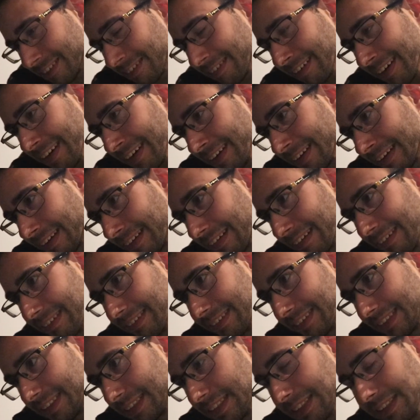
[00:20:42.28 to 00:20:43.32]
creator.
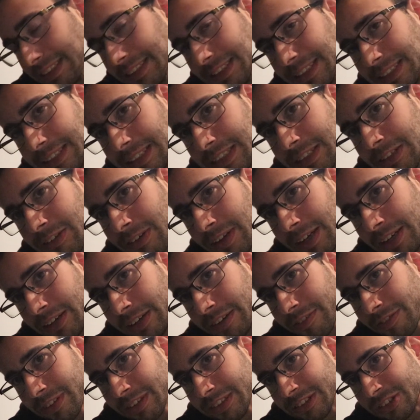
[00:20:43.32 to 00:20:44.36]
The creator
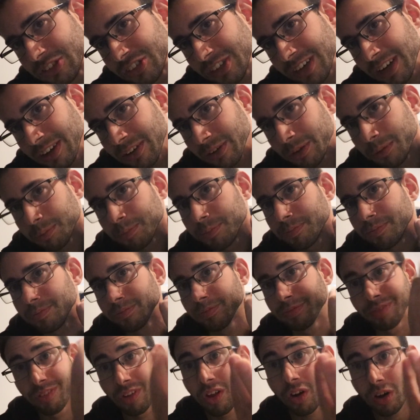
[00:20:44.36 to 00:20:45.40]
of this channel.
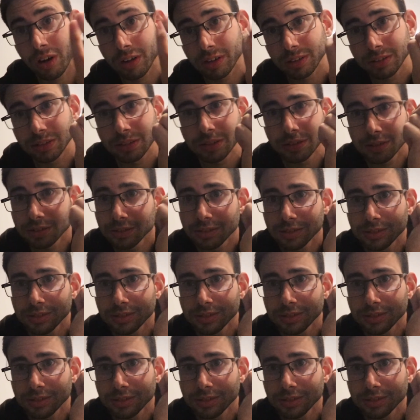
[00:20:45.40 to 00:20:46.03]
Vloggers.